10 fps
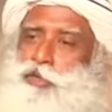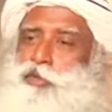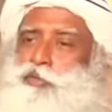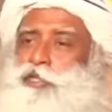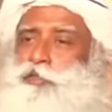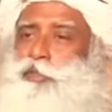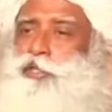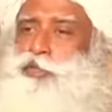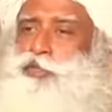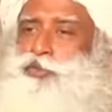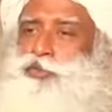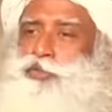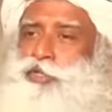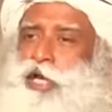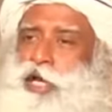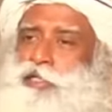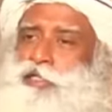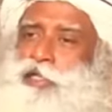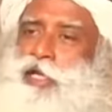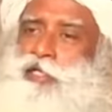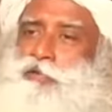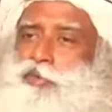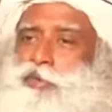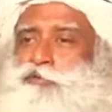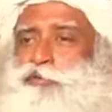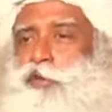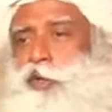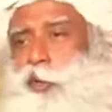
has always been used as another mode of